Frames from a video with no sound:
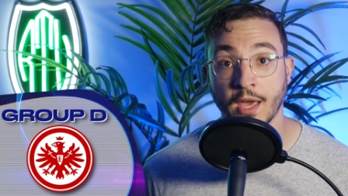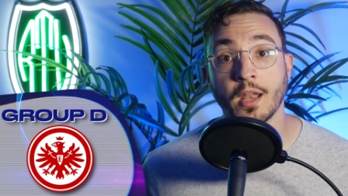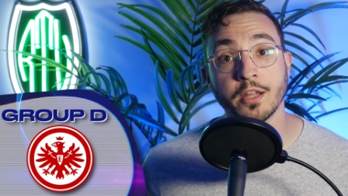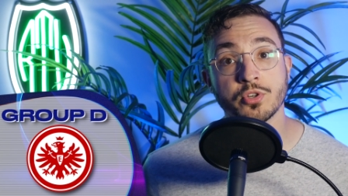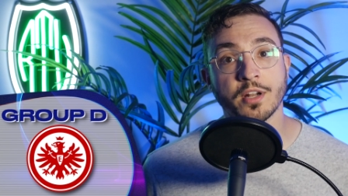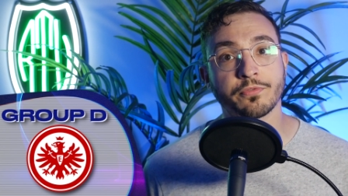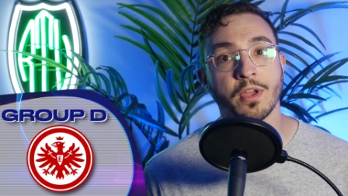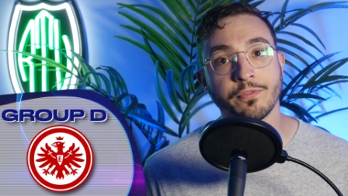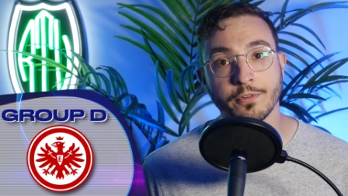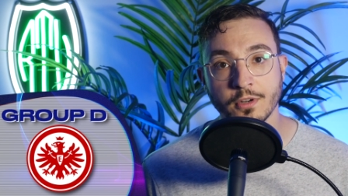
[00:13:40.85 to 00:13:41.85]
And Eintracht
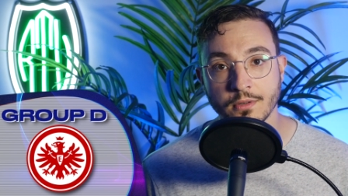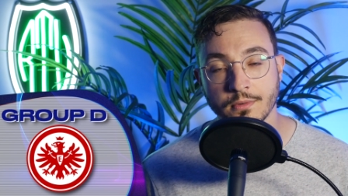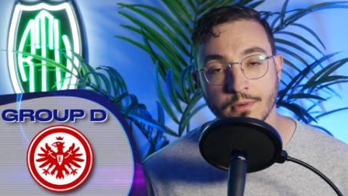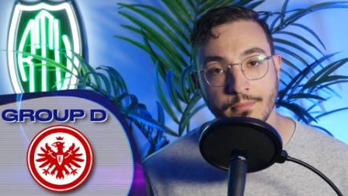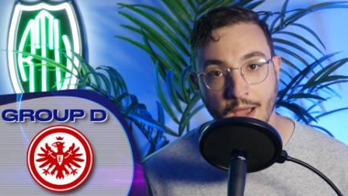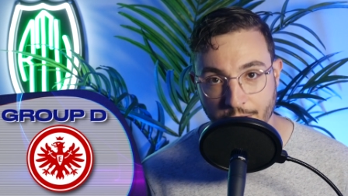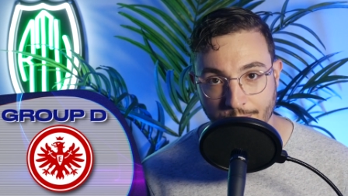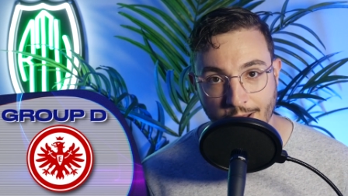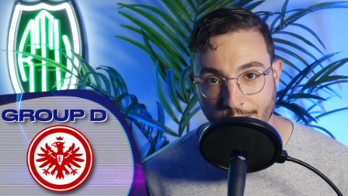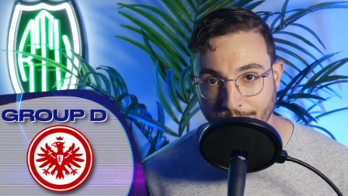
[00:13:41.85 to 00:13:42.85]
Frankfurt, my oh
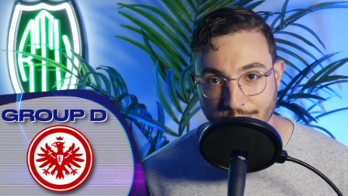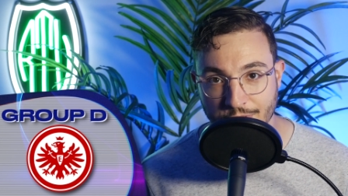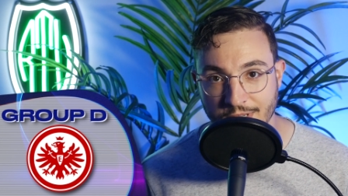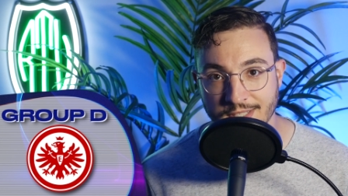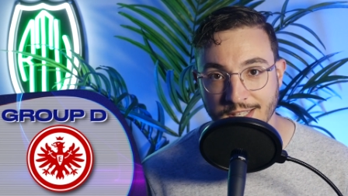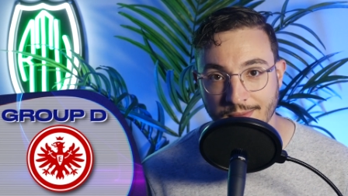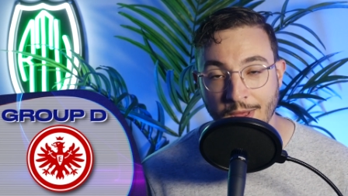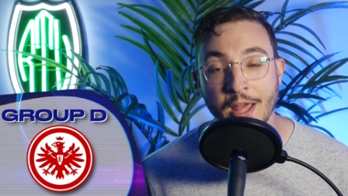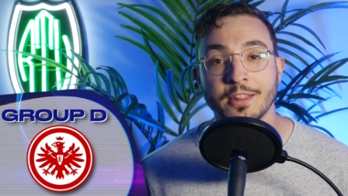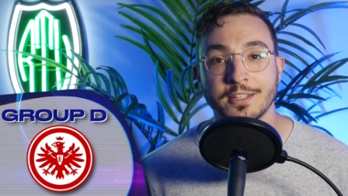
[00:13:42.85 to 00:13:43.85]
my, what a strange team.
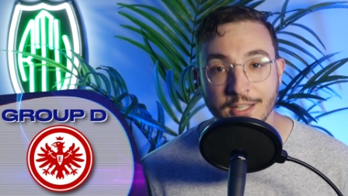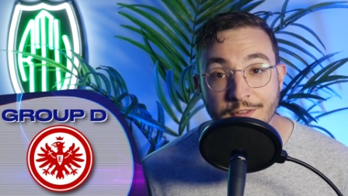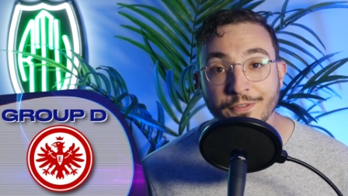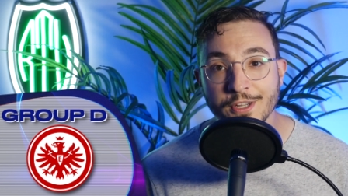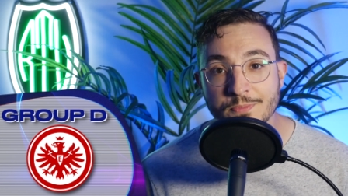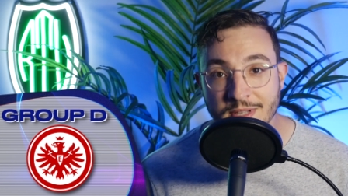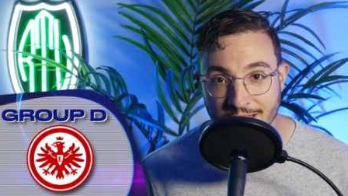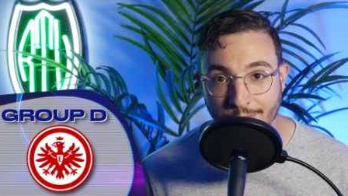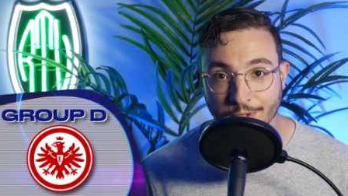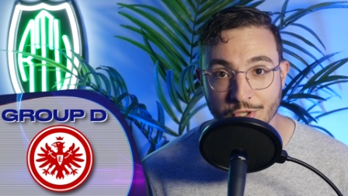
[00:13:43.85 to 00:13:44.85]
They tend to finish
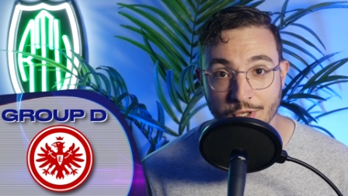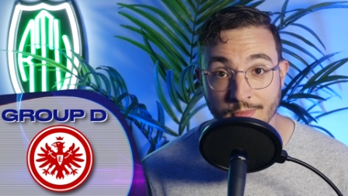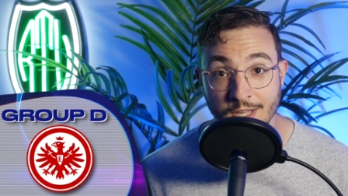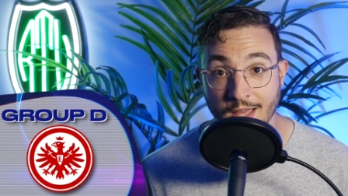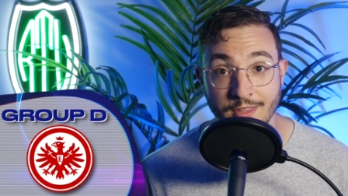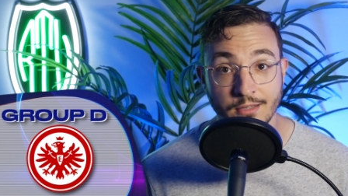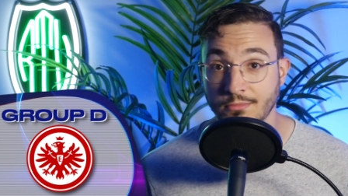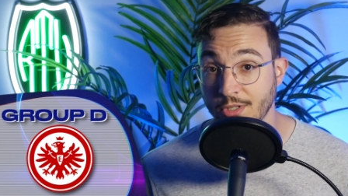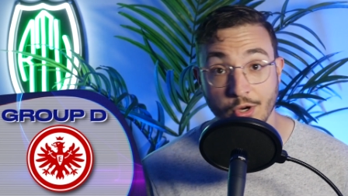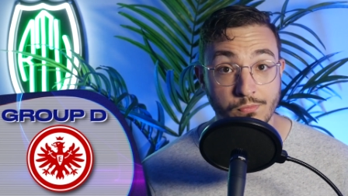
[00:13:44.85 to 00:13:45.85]
mid-table in Germany and then,
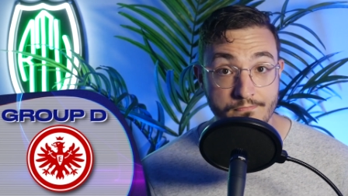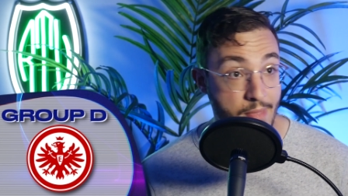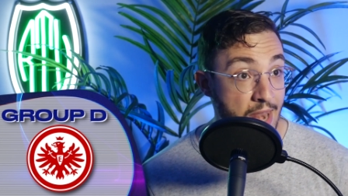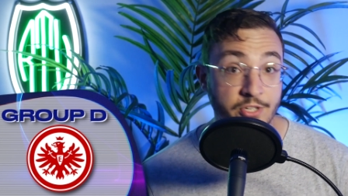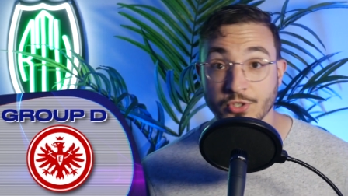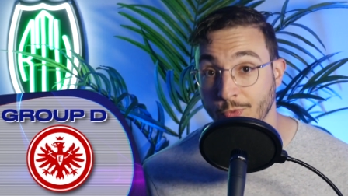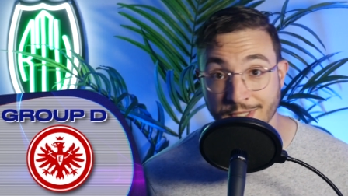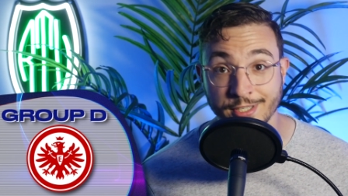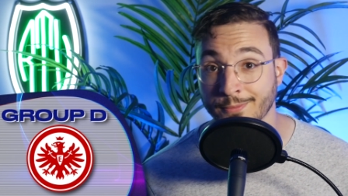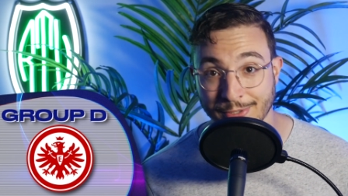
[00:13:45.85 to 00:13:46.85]
you know, manage to win some